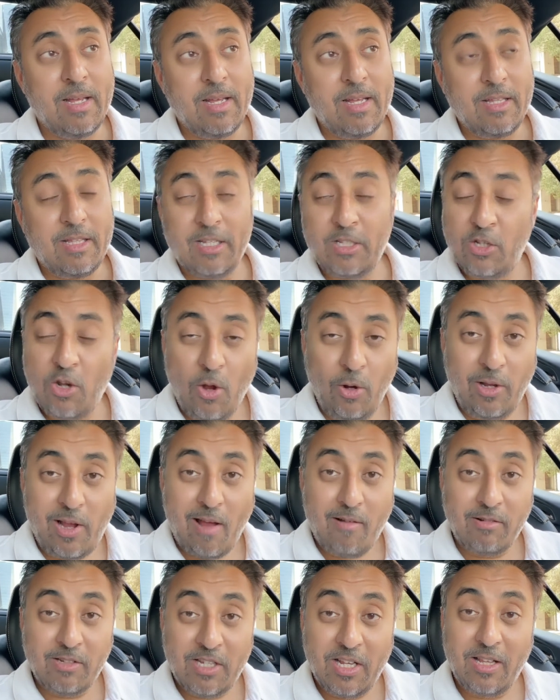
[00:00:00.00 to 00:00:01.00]
There's no
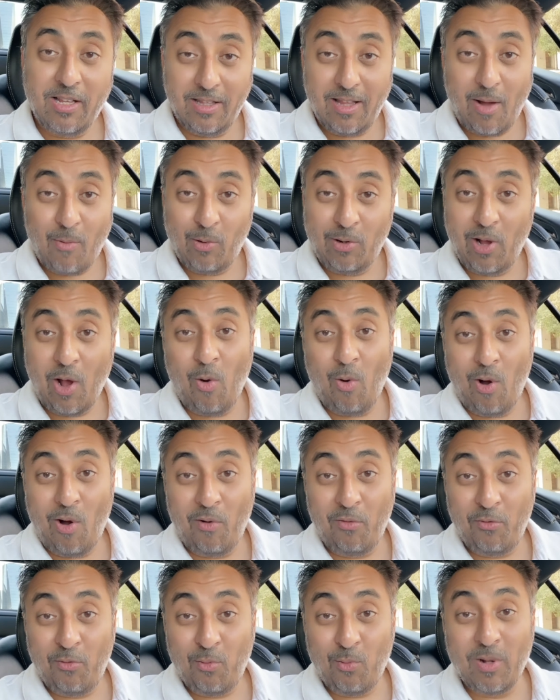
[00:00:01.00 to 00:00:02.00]
guarantee that will go
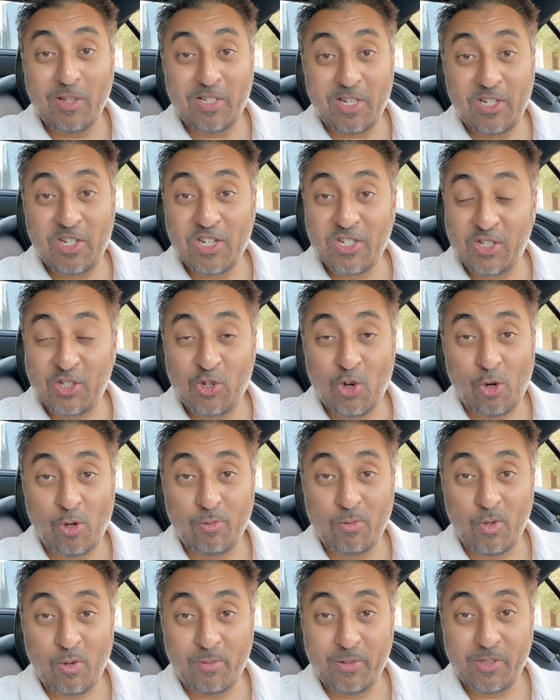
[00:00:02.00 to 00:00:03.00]
off once I change the shock
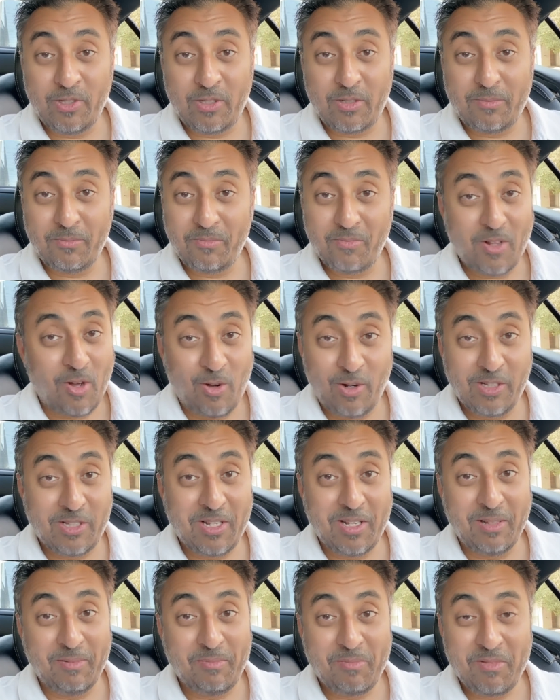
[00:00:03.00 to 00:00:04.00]
absorbers.
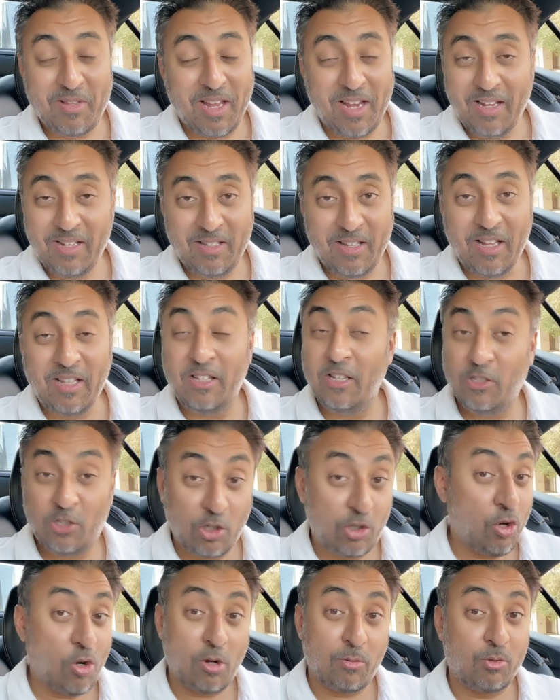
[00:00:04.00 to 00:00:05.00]
Honestly, the
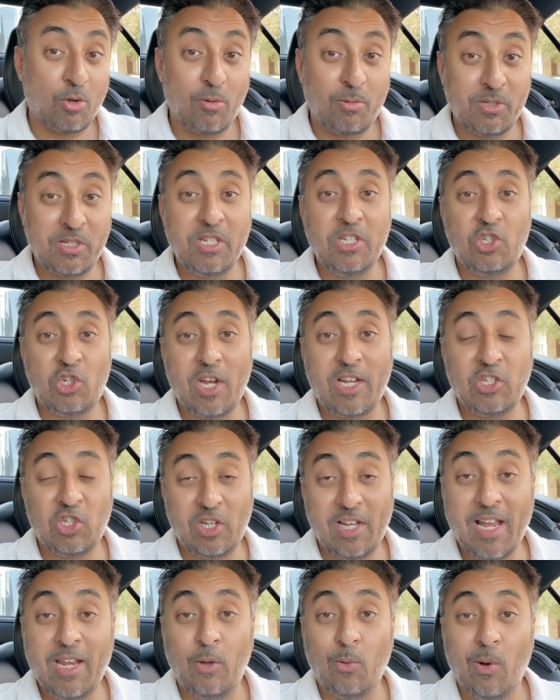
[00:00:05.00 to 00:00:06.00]
shock absorbers need
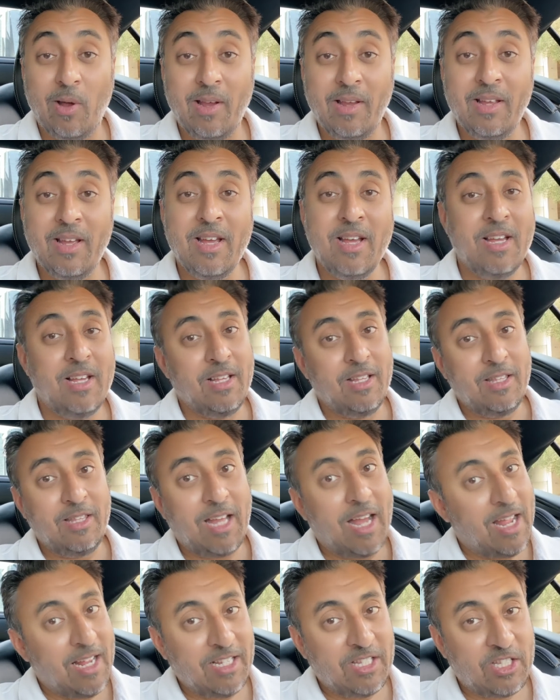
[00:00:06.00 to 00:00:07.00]
changing anyway.
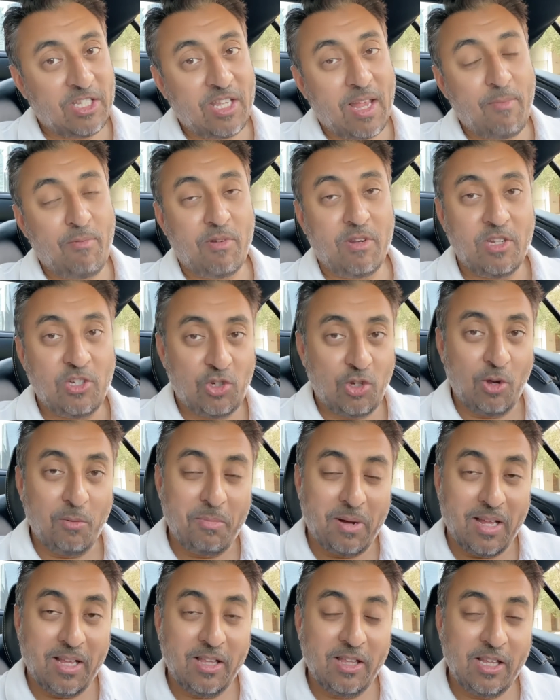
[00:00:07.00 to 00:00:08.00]
That is a separate issue,
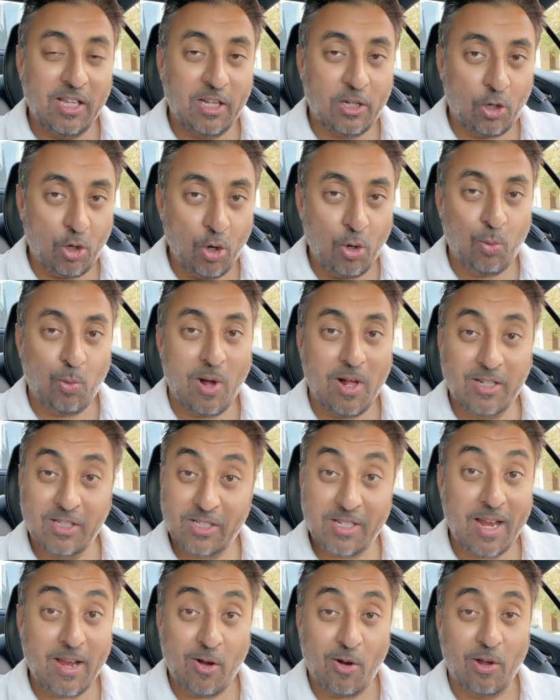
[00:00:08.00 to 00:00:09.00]
but it could well
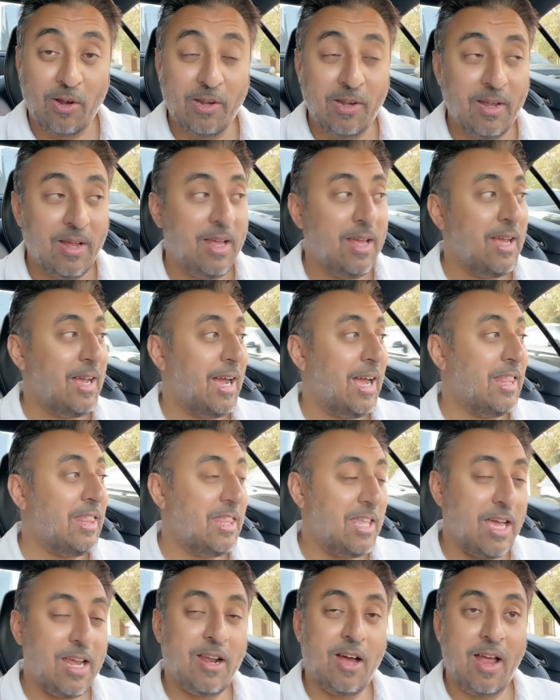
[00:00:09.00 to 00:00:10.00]
stay on, and
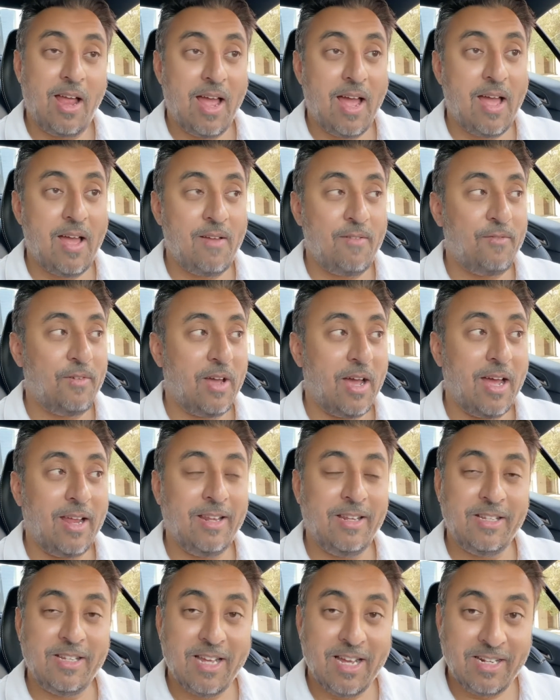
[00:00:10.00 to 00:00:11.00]
then I have
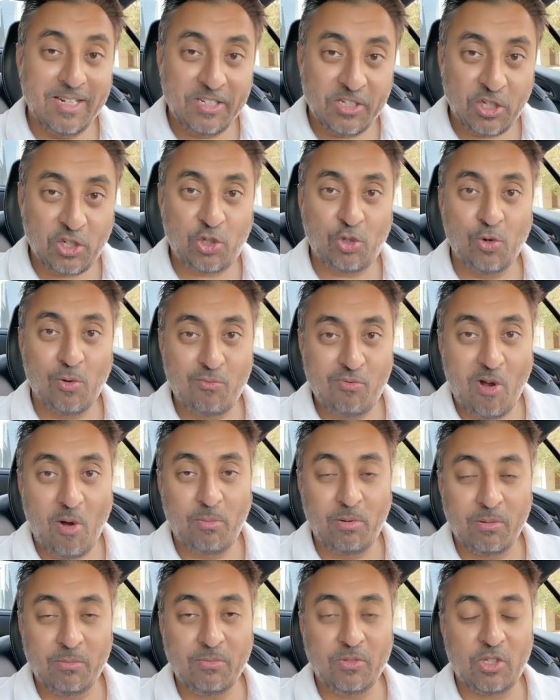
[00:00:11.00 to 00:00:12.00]
an additional
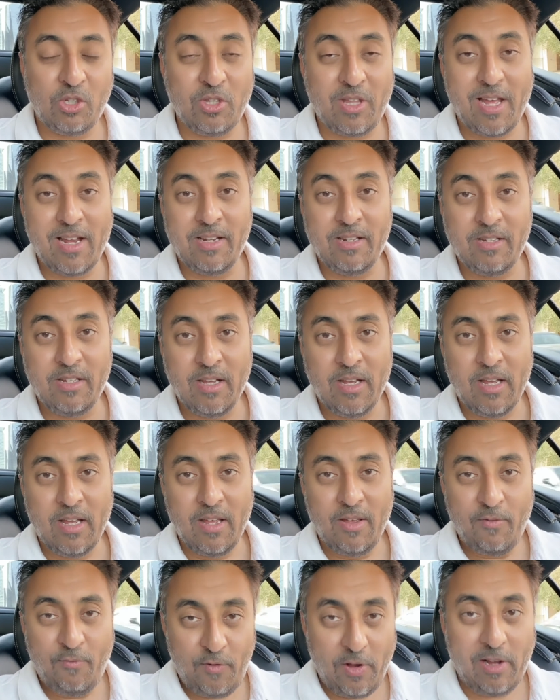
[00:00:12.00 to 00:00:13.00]
problem to then
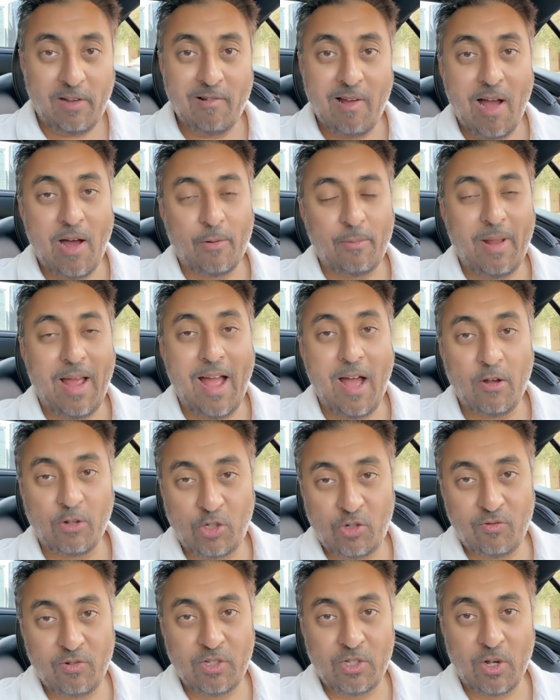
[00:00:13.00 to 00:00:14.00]
figure out how
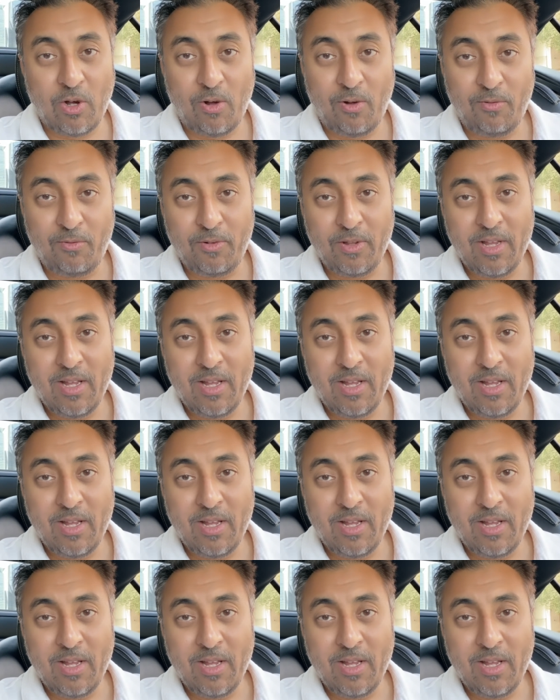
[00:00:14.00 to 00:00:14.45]
to resolve.